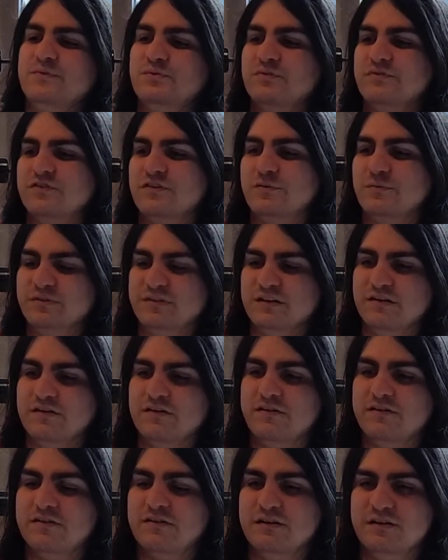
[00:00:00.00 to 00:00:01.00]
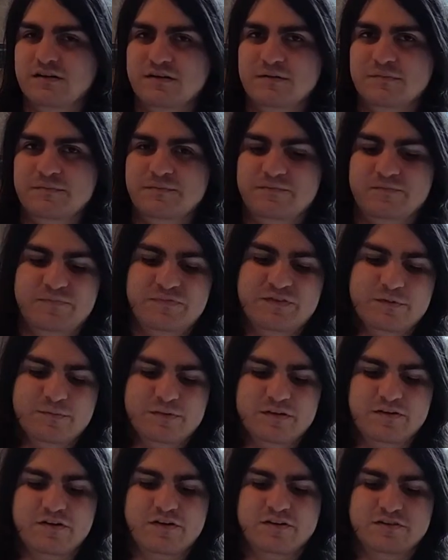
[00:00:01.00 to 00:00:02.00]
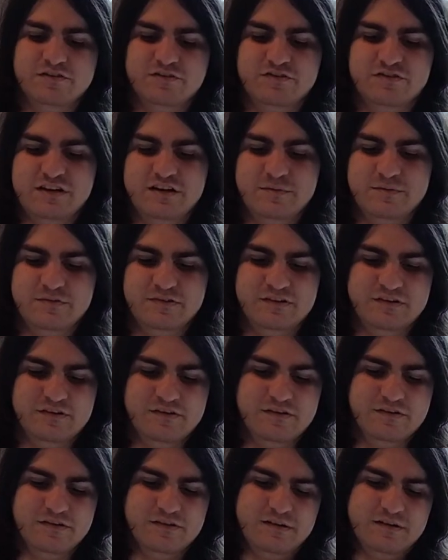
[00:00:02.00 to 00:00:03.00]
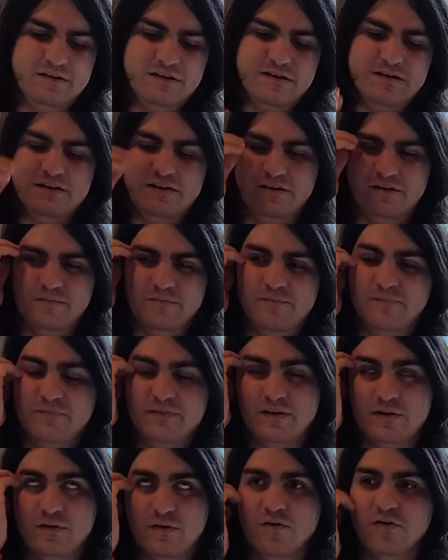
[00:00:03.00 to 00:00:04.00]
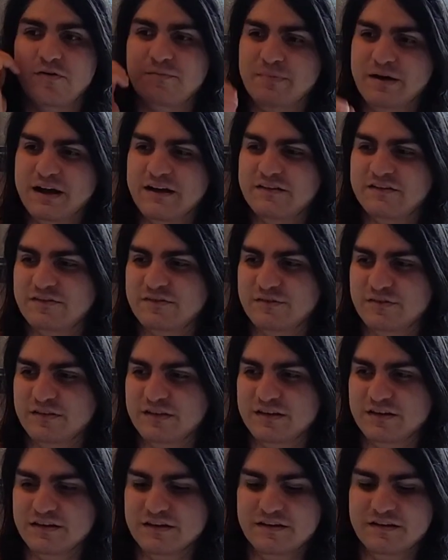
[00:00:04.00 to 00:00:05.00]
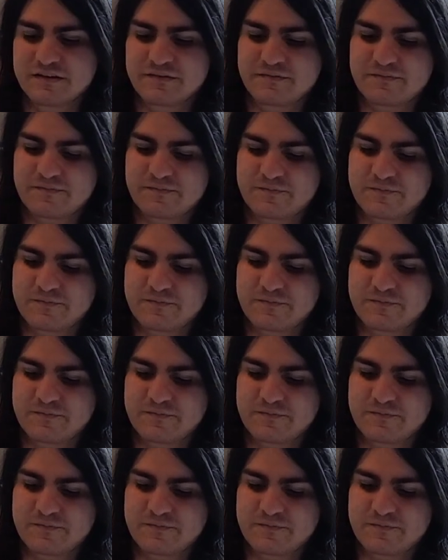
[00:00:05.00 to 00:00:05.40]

We'll start with the some of the cartridge games here. You know, going back to the